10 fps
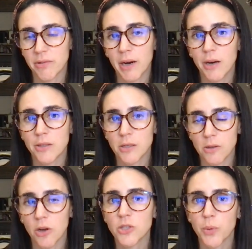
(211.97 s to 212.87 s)
Records as
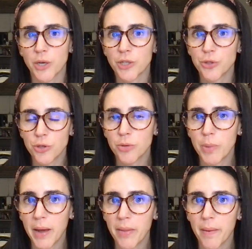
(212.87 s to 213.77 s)
long as we're going to do good
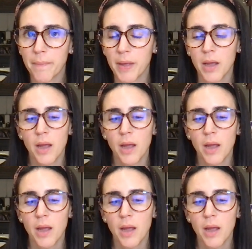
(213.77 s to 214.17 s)
by them.